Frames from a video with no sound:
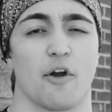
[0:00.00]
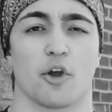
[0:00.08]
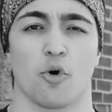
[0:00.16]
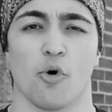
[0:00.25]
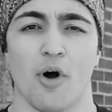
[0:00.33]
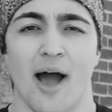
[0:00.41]
very
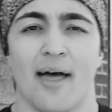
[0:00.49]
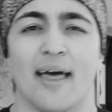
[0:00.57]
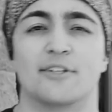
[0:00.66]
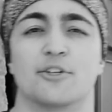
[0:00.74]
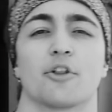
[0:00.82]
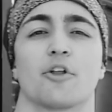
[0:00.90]
cool.
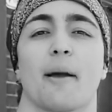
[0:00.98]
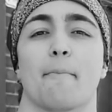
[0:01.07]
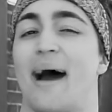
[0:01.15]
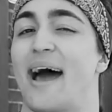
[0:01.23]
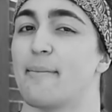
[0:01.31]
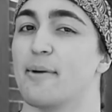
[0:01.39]
They took a look at
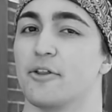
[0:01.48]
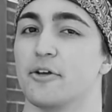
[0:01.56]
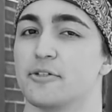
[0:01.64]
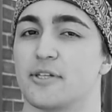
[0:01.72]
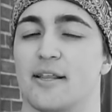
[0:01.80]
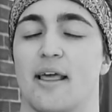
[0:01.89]
bodybuilders.